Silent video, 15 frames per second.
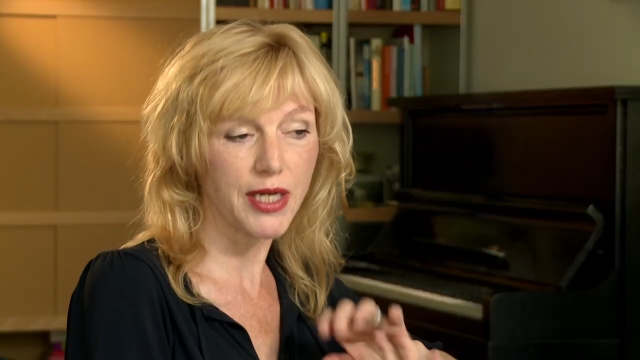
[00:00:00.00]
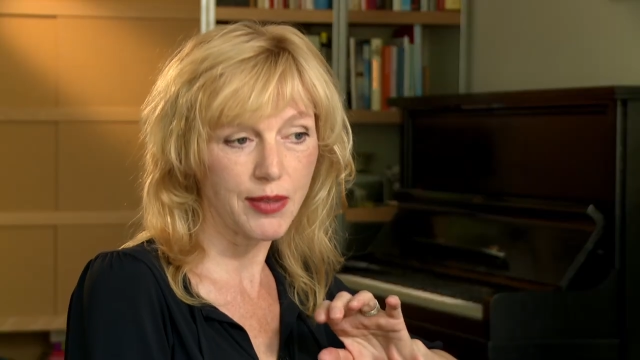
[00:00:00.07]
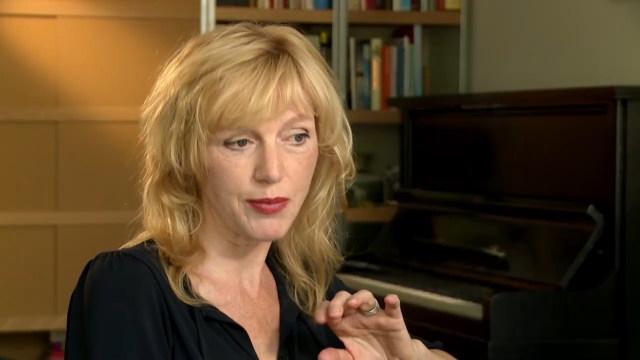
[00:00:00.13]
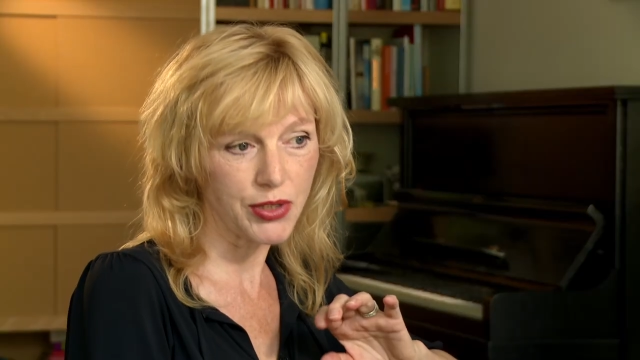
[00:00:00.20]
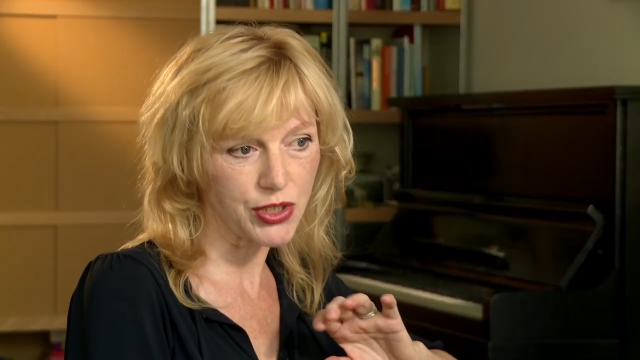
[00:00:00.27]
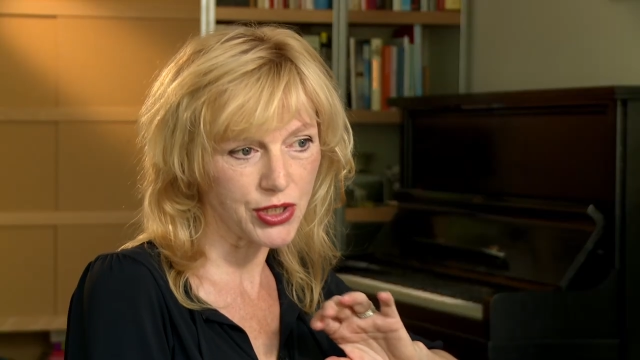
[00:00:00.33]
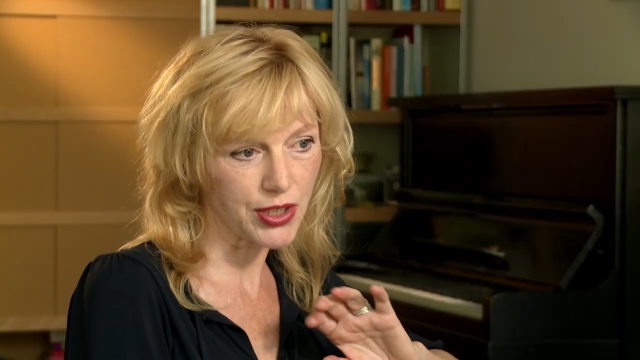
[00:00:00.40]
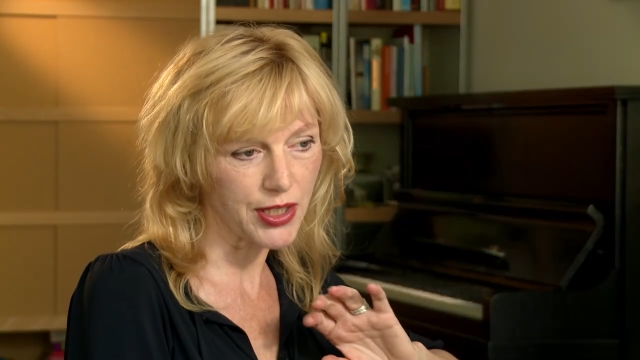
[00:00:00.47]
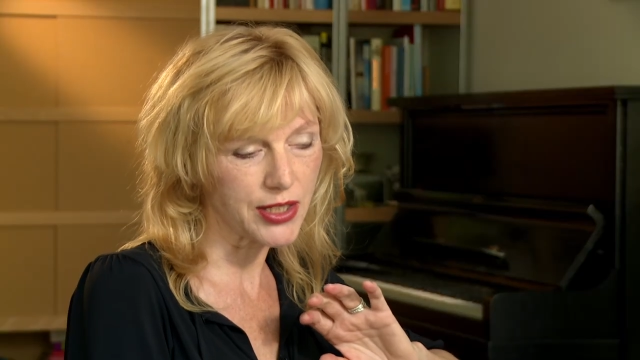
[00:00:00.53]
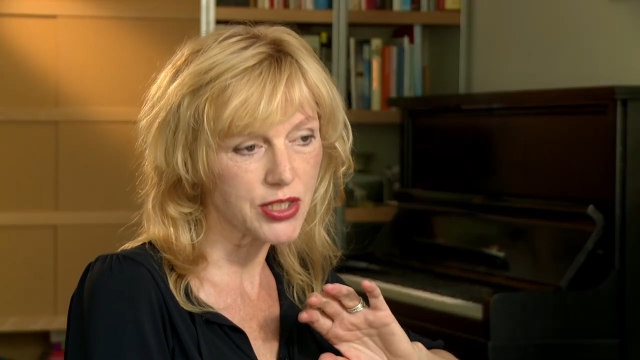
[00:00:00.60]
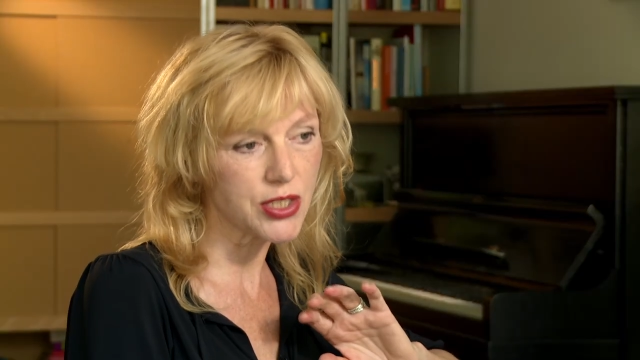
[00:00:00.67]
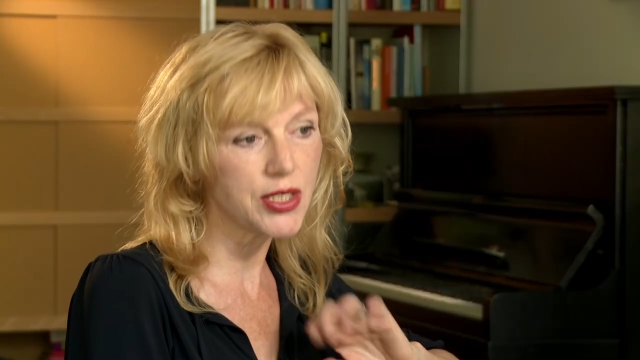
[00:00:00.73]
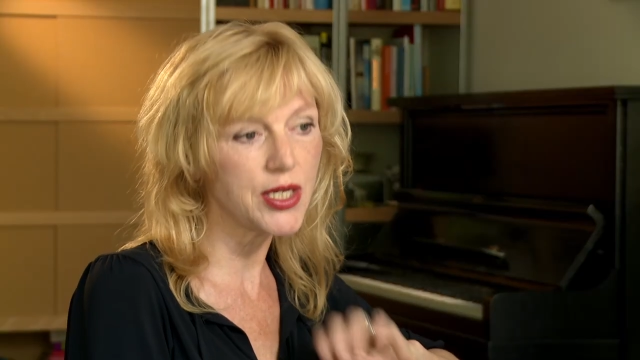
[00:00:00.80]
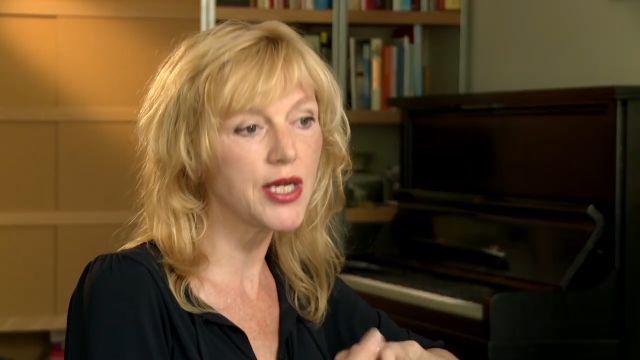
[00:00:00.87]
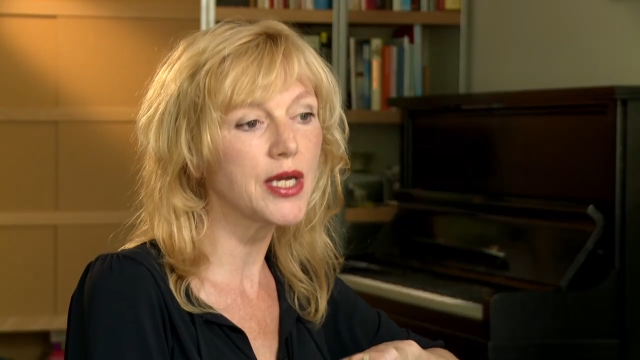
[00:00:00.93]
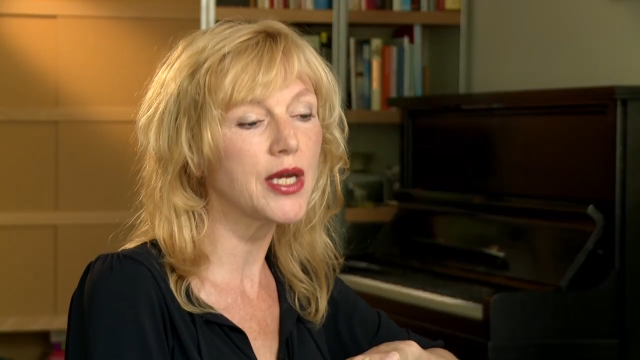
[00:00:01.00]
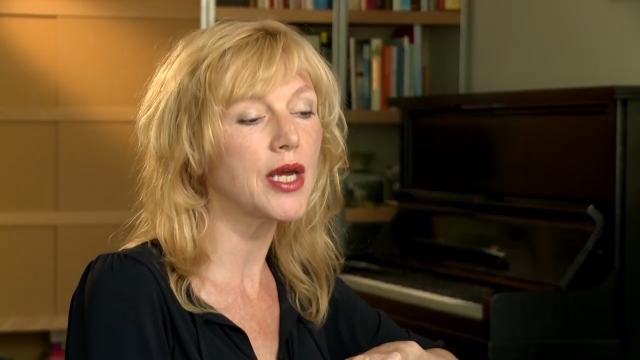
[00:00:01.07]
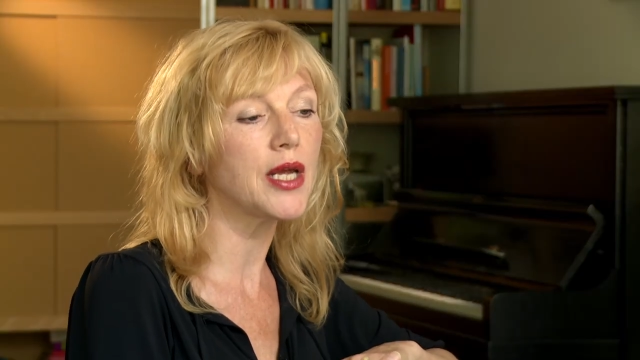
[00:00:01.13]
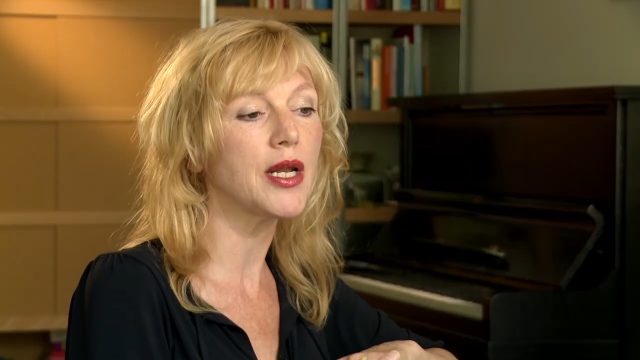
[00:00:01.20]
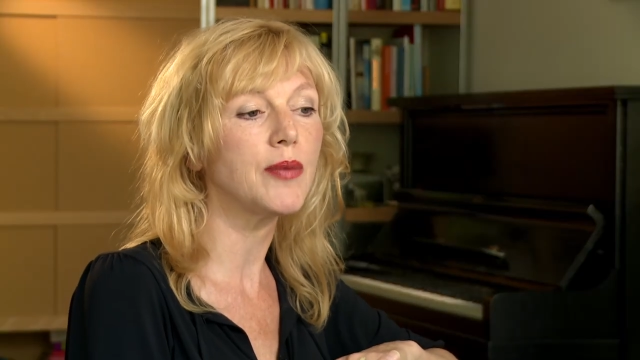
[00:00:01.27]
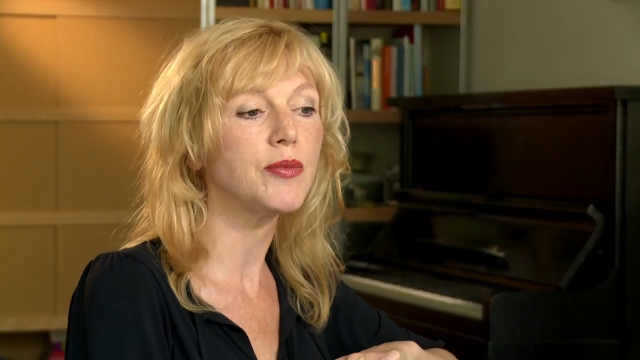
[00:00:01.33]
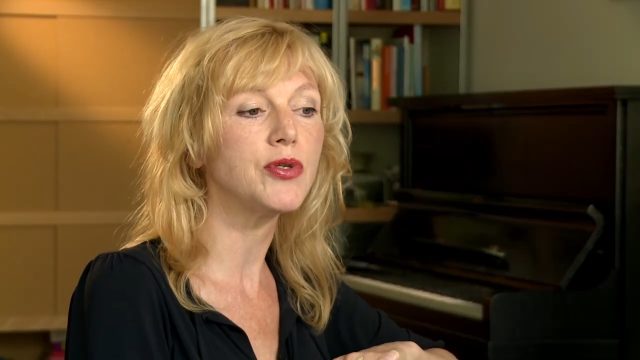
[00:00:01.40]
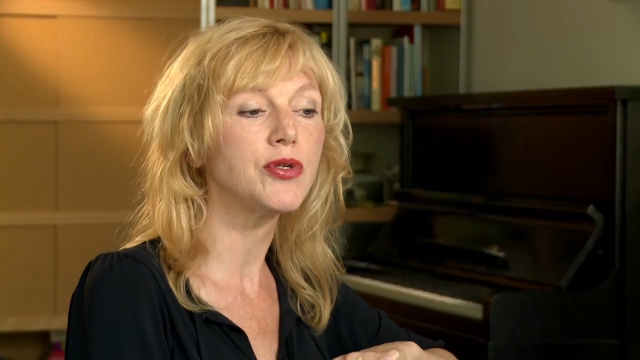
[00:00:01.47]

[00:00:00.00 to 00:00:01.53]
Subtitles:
name is Jeanette Snick, and